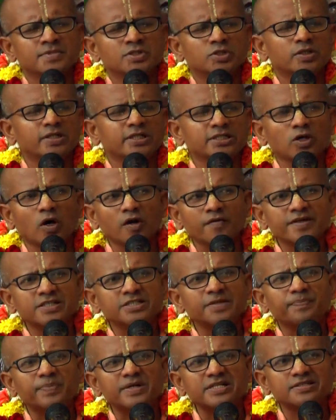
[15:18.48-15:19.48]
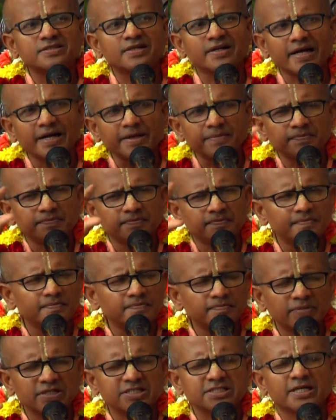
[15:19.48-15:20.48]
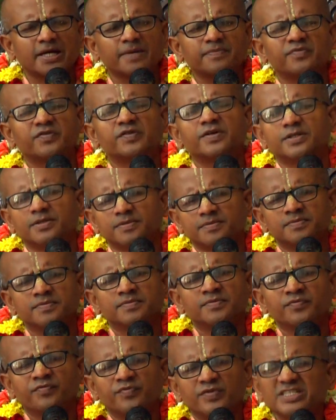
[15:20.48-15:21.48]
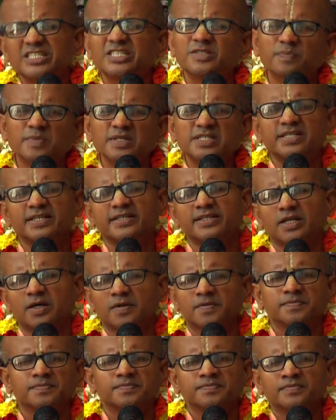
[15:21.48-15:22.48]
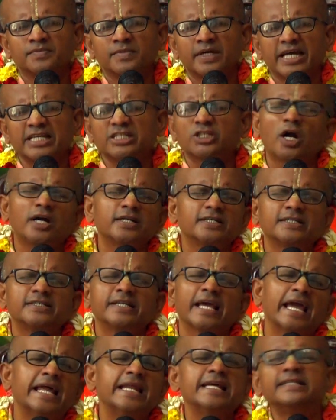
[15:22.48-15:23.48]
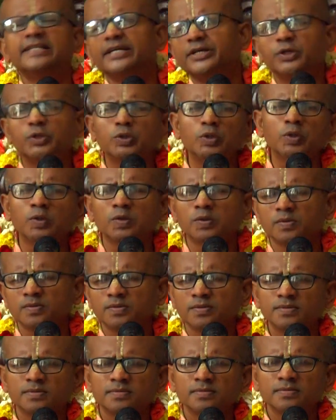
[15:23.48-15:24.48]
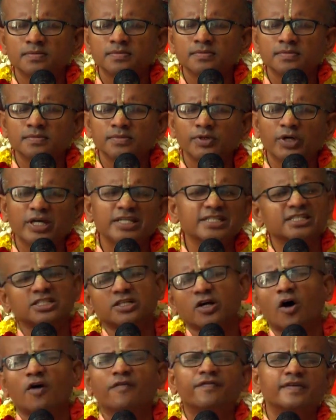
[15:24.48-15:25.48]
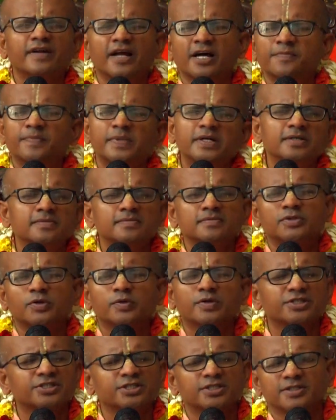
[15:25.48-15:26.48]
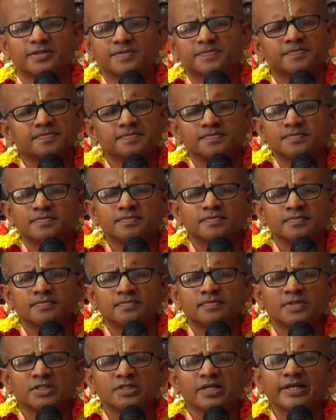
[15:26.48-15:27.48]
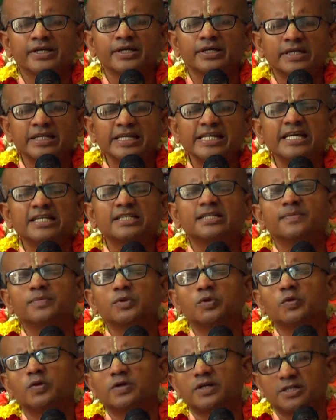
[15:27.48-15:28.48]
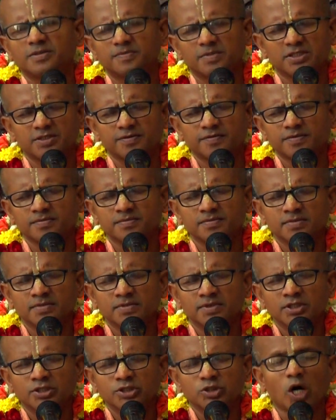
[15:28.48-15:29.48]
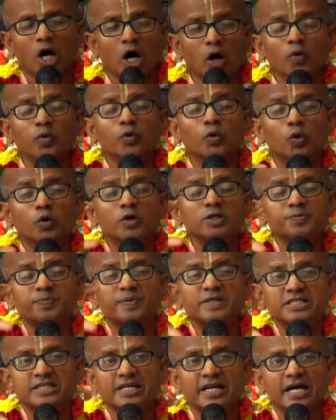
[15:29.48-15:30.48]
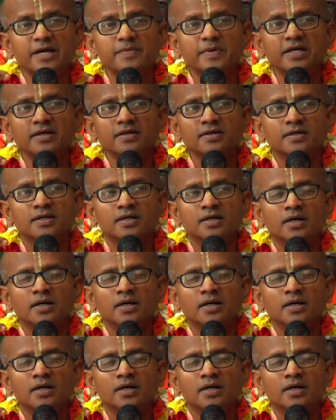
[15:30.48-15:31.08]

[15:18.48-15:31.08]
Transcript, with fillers: So there's always a prescribed, prescribed word, which is missing now. It's not that anything you do, you can just offer arpanam to Krishna. Niyatam kuru karmatvam. So how, who is prescribing?